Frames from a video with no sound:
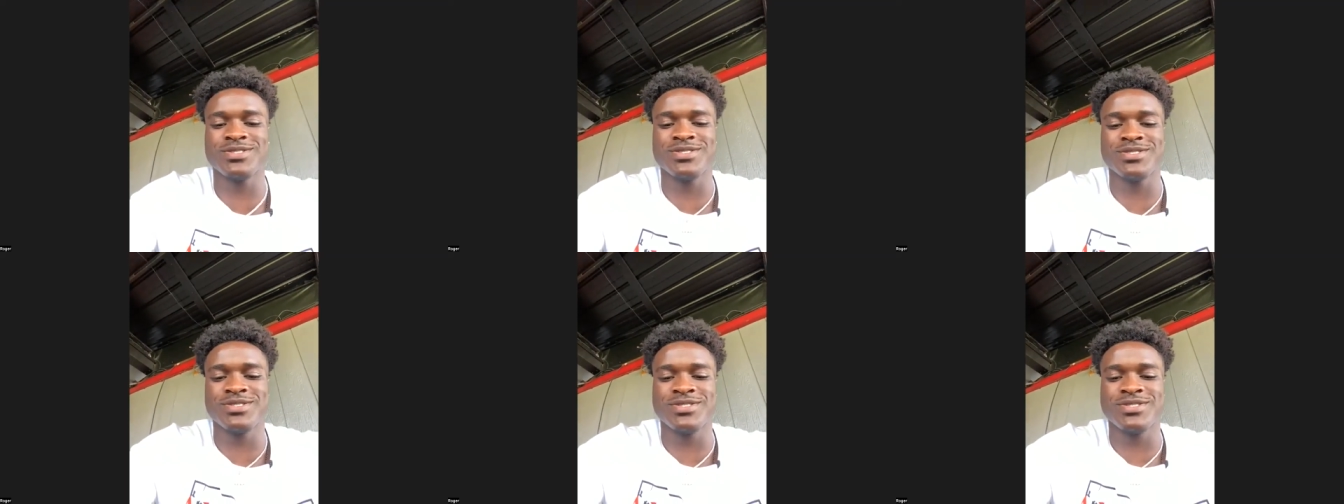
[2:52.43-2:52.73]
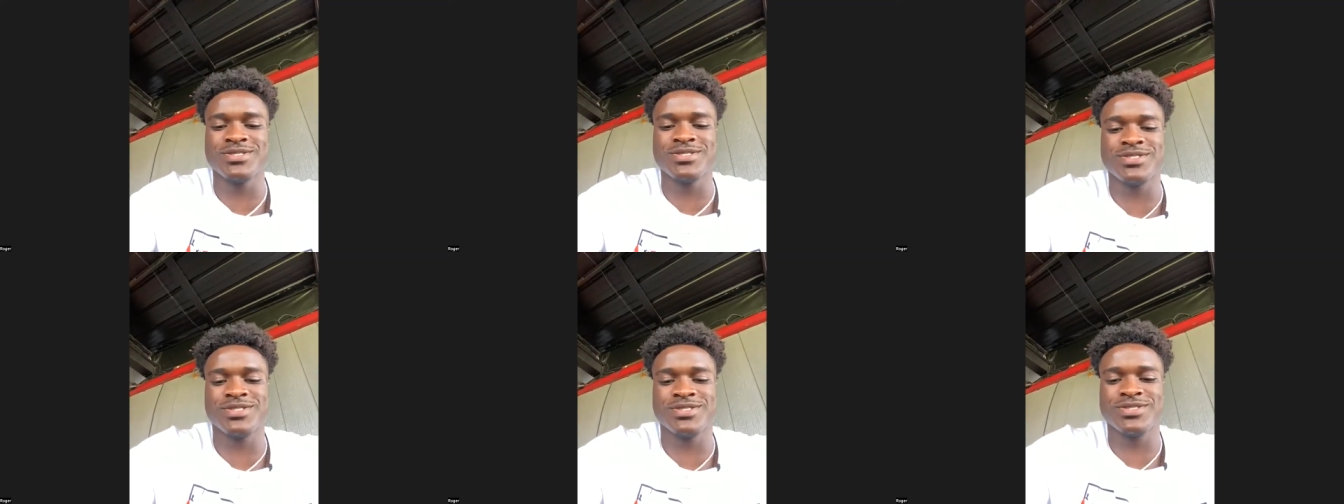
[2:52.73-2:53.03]

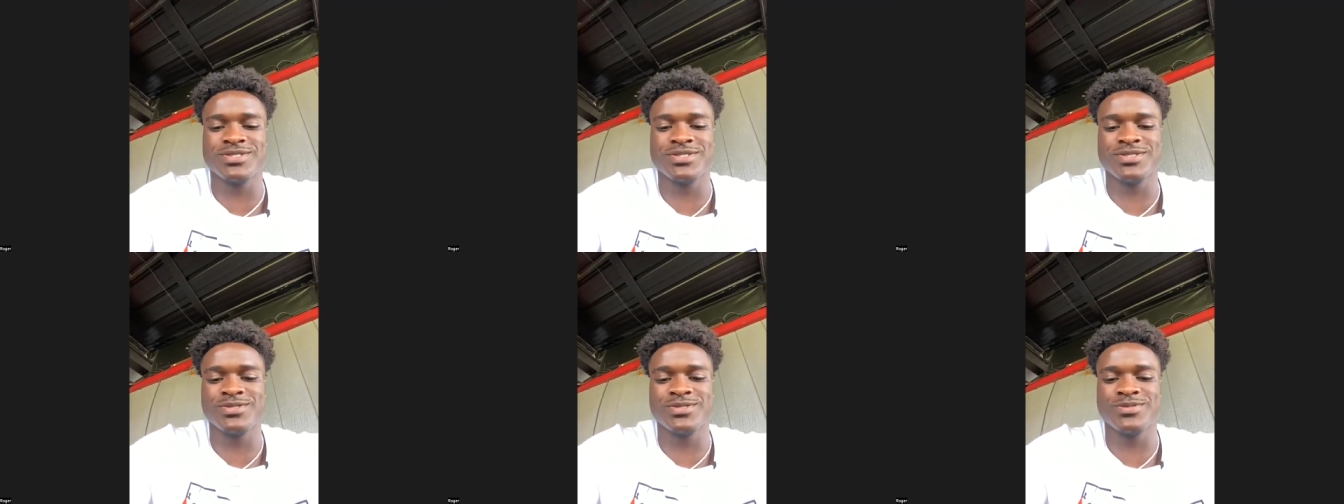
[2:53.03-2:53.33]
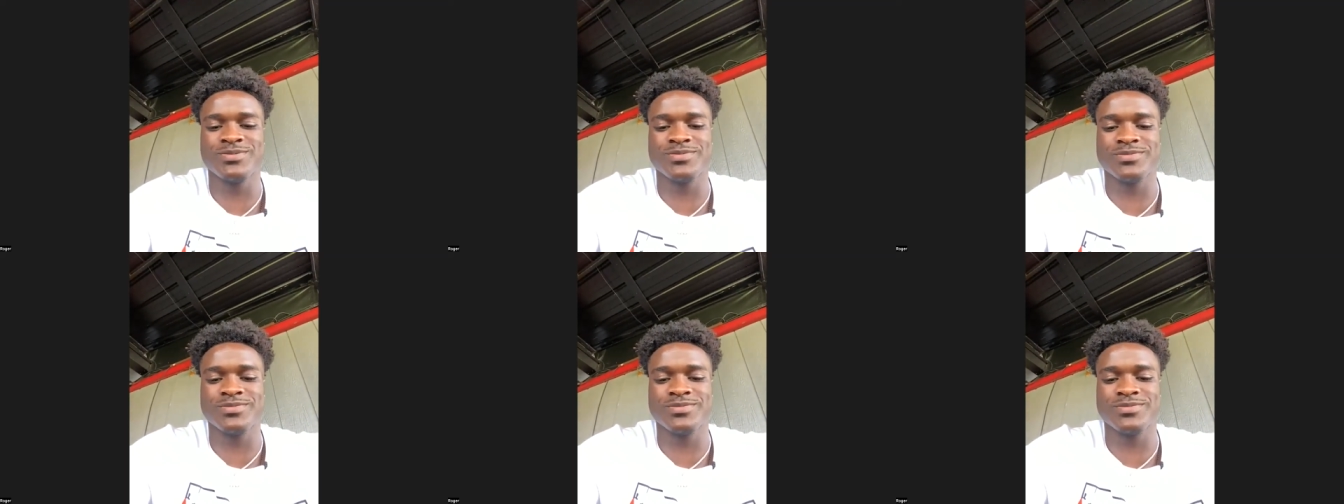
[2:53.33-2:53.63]
Roger, what's your
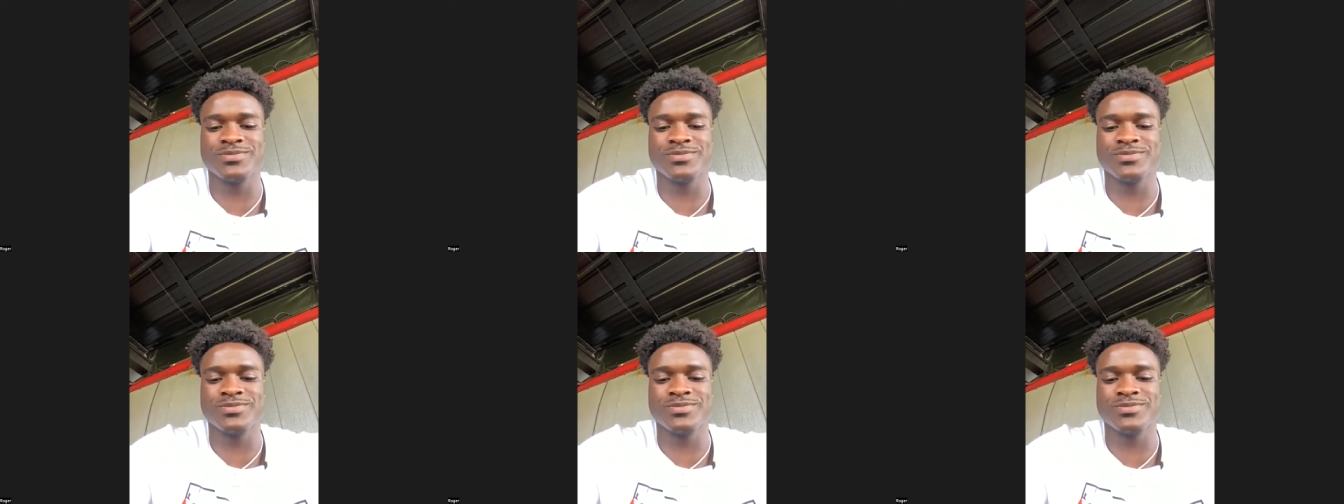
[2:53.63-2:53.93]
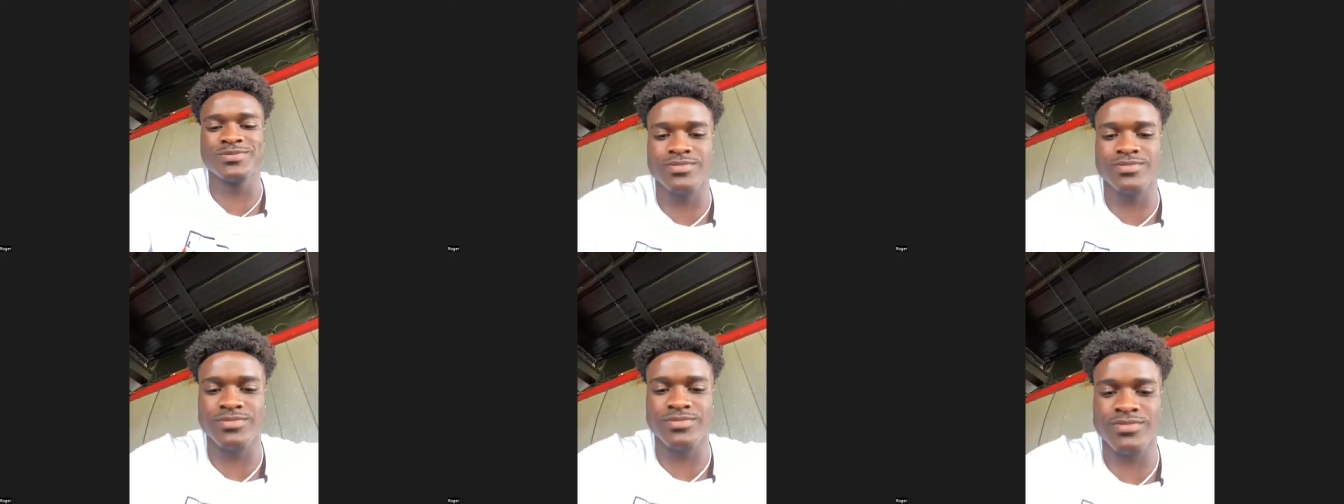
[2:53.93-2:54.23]
special teams
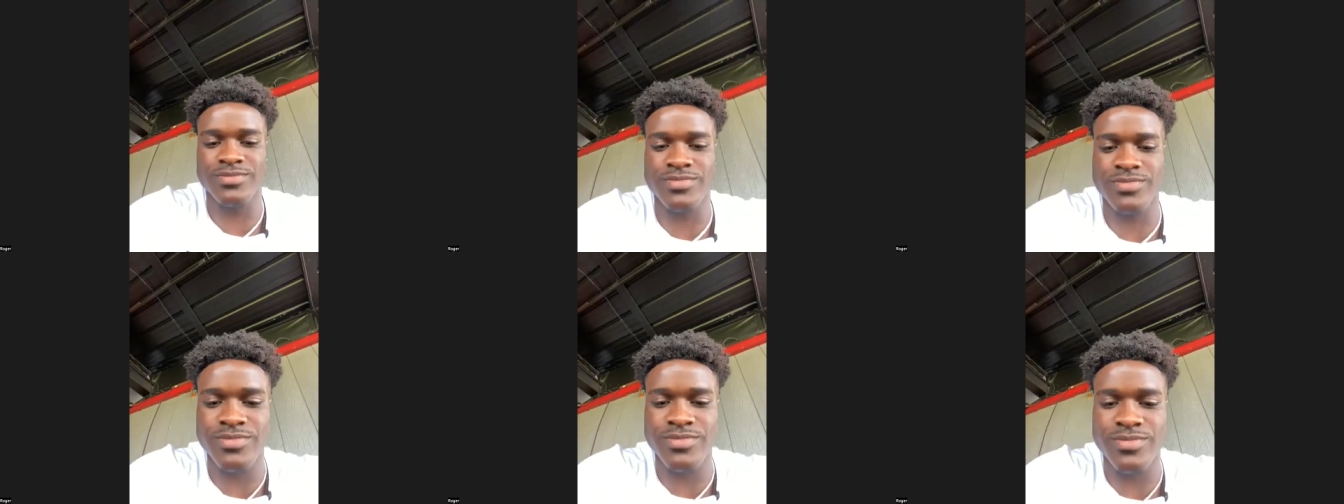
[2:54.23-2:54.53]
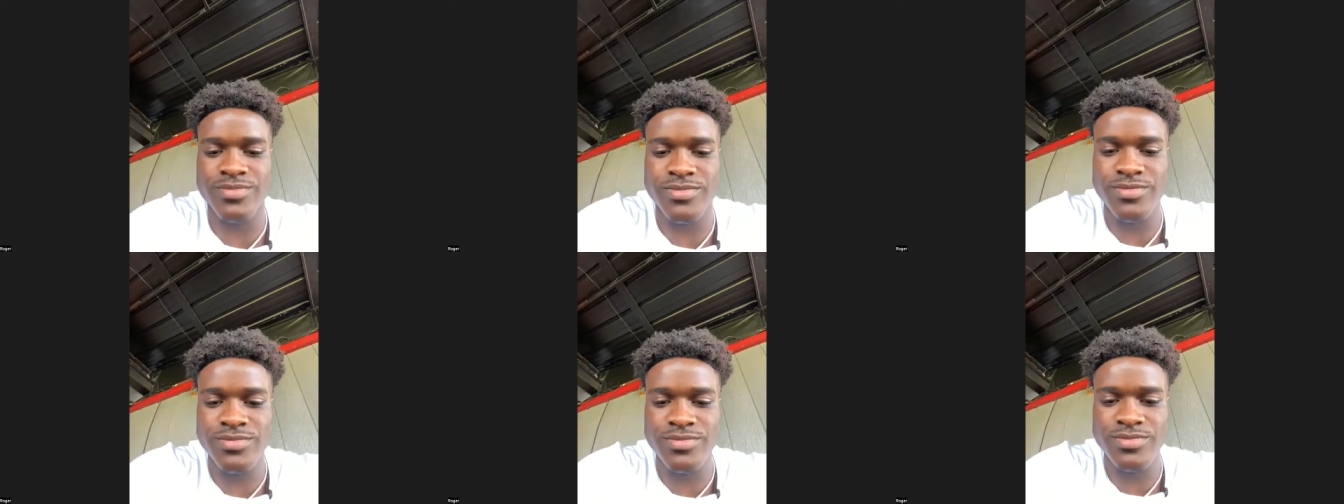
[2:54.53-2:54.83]

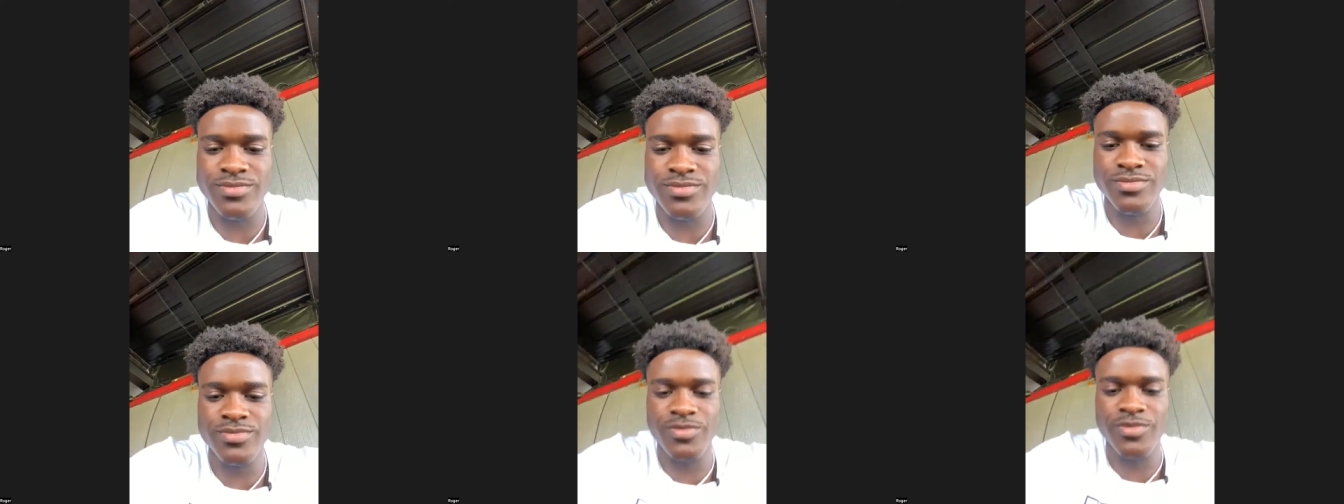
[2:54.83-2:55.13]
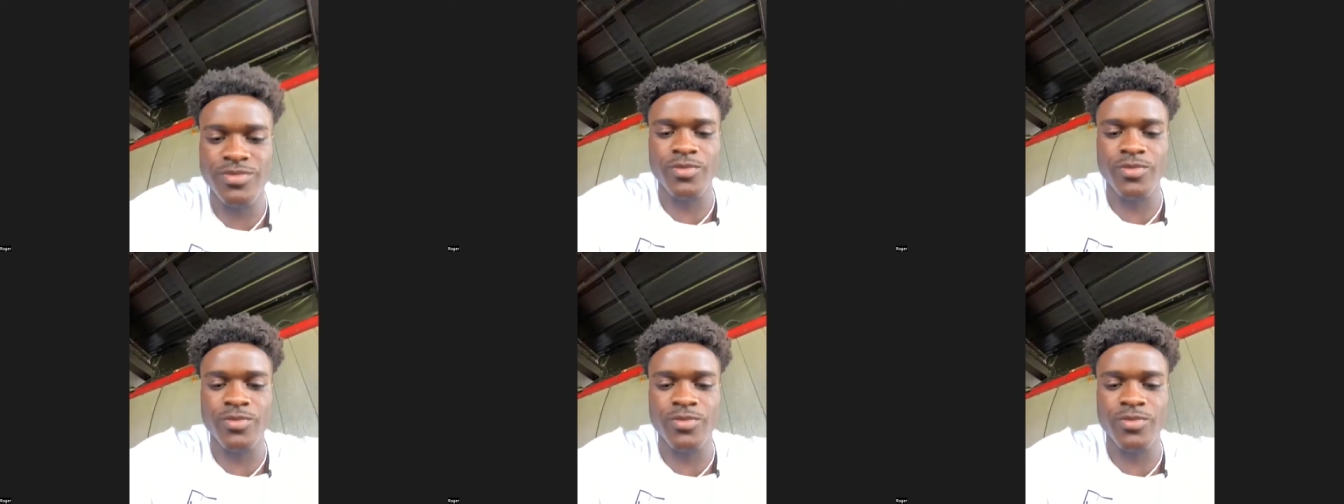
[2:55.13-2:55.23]
experience like?